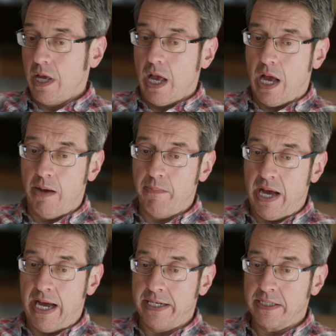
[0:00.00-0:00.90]

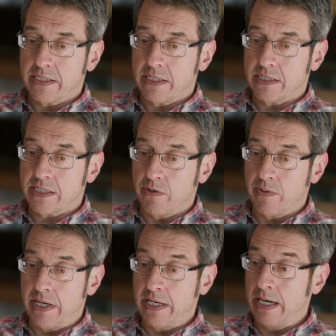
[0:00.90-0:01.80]
And so
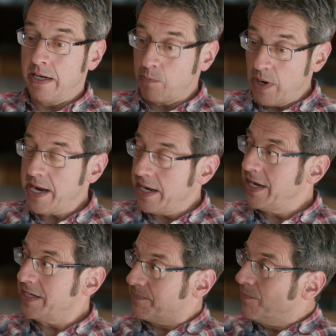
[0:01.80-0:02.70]
in a way,
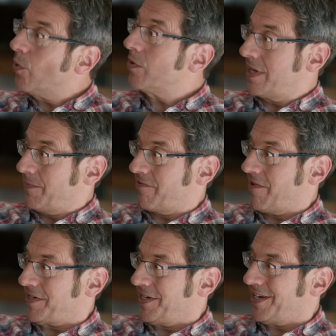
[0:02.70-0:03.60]
it's more
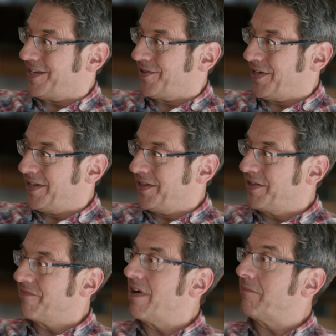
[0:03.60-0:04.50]
democratic than
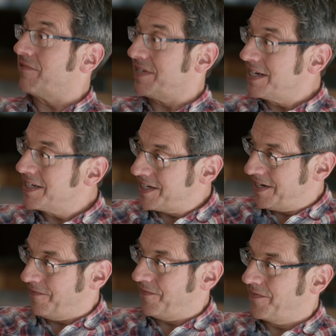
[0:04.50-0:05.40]
the
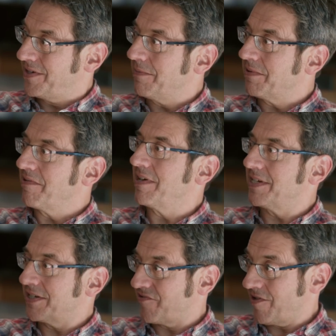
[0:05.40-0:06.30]
representative
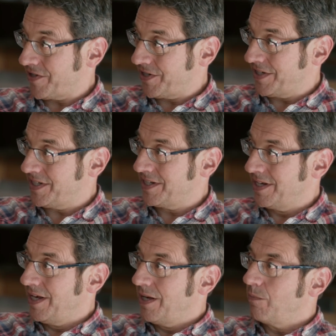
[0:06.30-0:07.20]
democratic structures
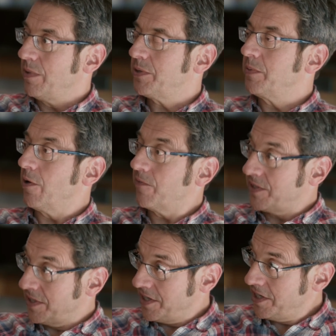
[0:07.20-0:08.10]
which we
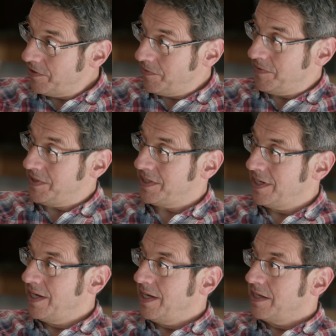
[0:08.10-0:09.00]
often use
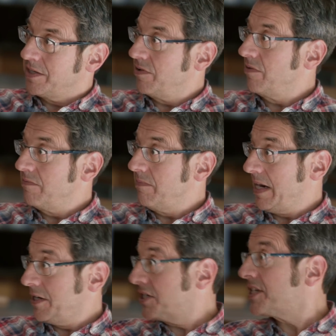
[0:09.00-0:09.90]
to
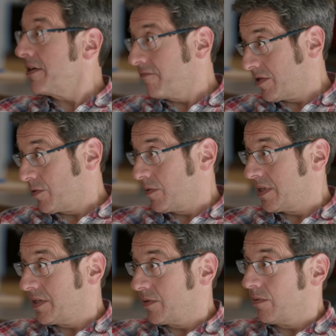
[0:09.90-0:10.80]
manage state
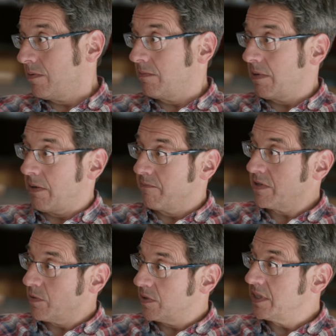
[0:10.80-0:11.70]
resources or
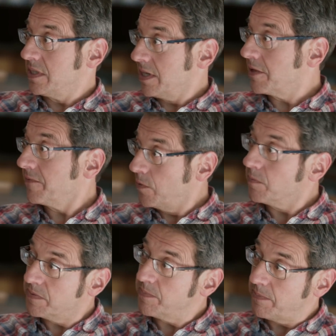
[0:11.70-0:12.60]
resources in other
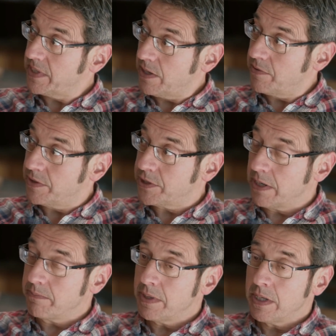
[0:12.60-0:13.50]
forms of public ownership.